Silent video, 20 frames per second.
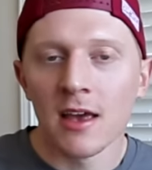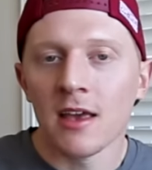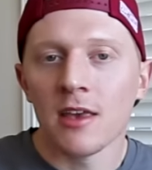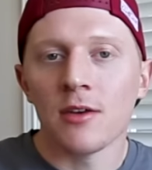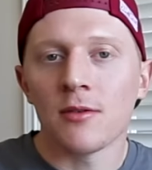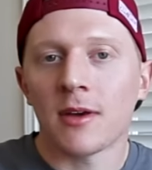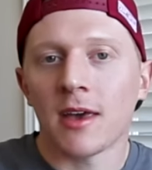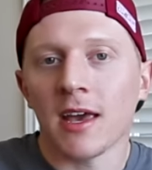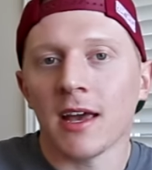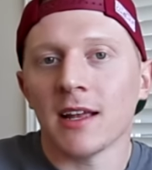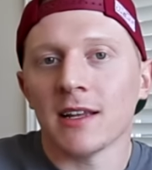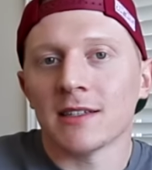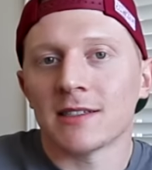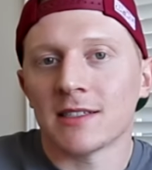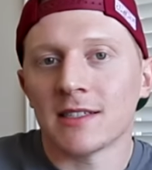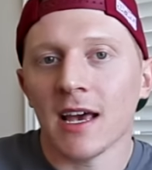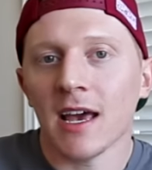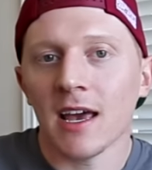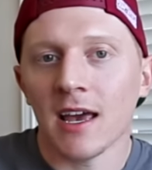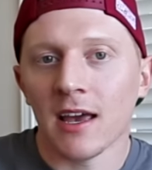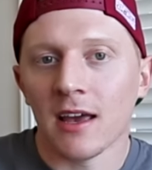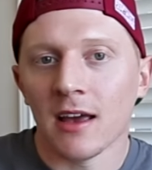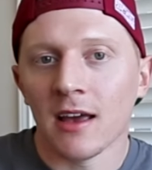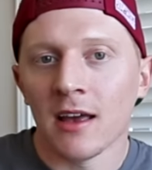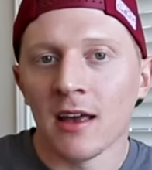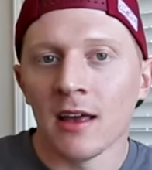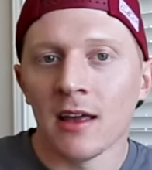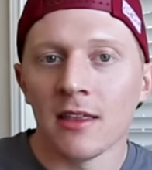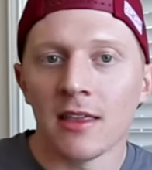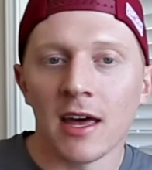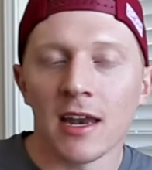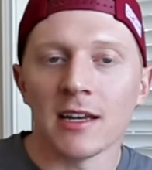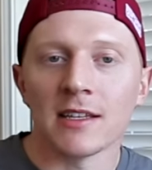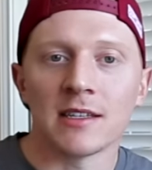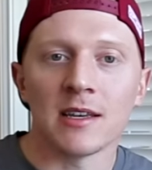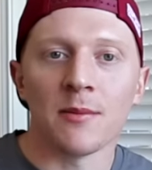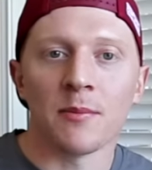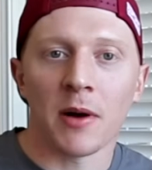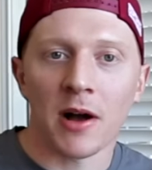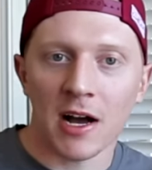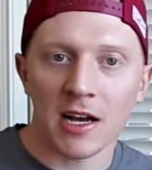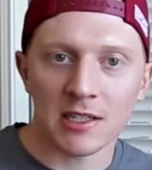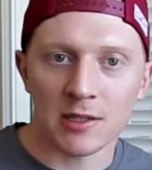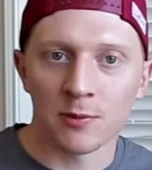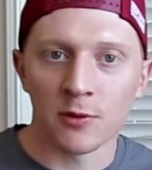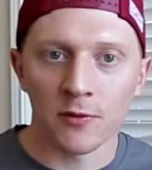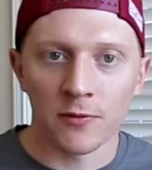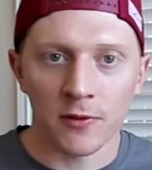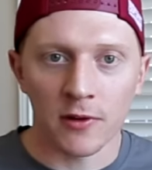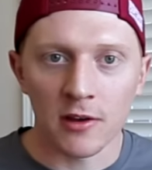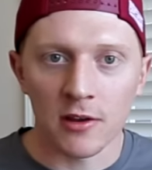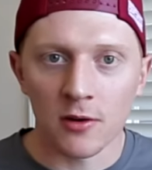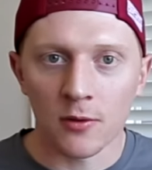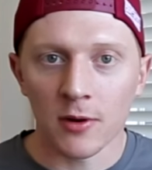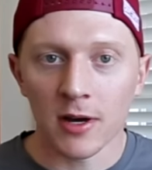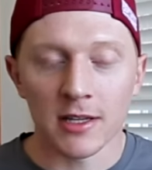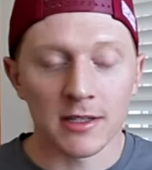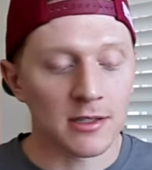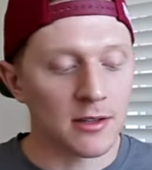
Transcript: you can't say that it's impossible for you to win.